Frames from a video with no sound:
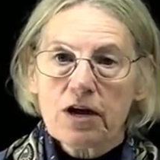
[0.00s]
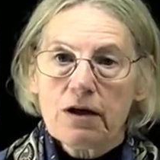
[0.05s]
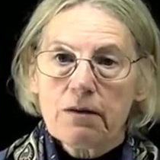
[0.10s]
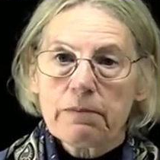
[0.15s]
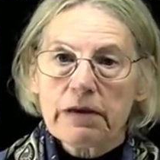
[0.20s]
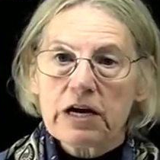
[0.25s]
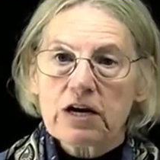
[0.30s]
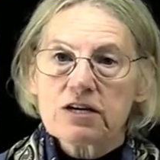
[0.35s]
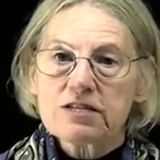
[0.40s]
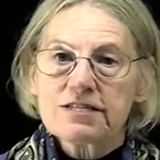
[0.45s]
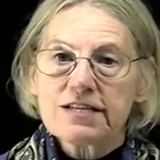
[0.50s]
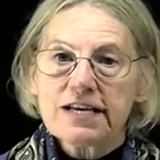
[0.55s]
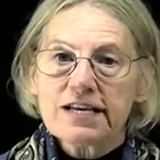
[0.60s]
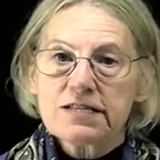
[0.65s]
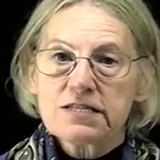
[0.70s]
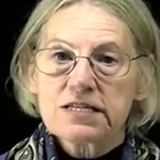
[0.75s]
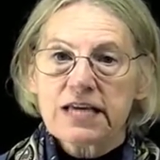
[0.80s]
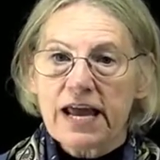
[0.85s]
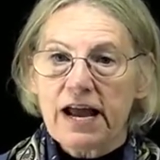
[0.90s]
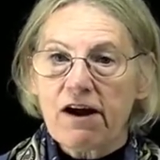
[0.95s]
because
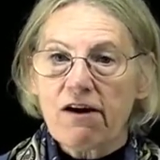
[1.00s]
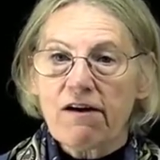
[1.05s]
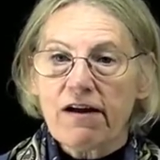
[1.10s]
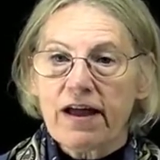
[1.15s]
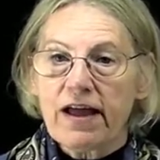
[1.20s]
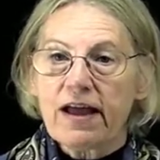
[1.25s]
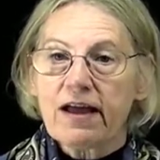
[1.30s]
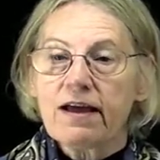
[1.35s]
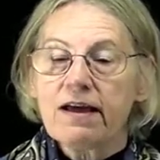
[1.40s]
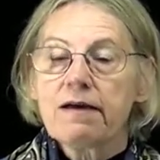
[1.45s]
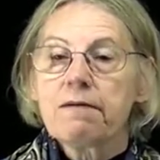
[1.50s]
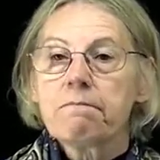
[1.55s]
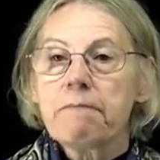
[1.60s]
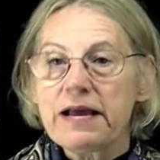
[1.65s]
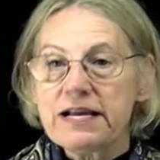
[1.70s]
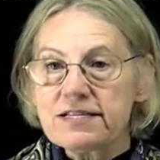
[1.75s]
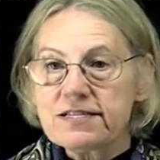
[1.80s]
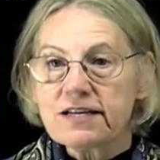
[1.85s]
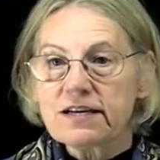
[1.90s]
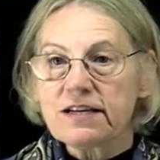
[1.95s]
it's carrying
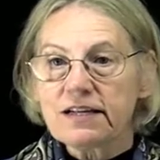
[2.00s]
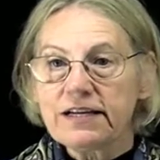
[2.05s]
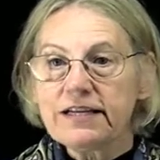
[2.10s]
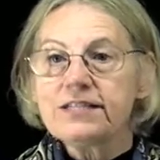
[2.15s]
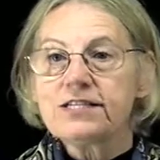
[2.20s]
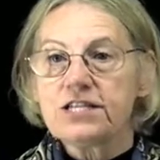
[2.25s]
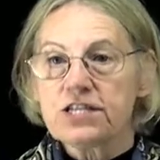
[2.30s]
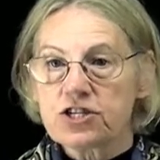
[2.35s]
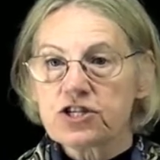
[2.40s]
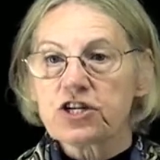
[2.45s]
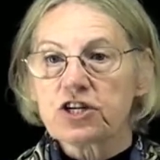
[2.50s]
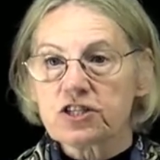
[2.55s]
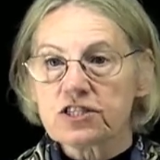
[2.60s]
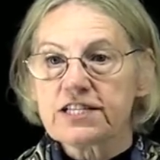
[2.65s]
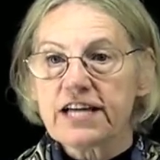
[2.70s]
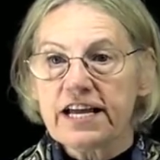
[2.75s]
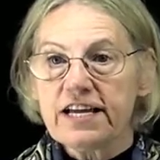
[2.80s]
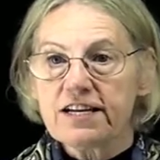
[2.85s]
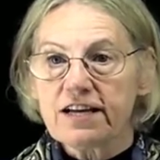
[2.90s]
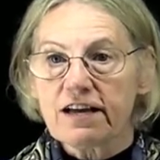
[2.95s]
basically digital
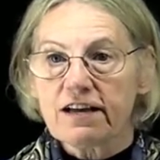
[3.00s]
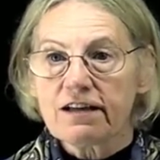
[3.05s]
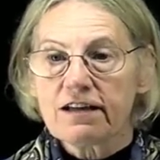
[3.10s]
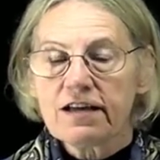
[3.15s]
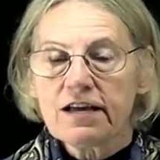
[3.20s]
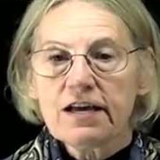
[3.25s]
data.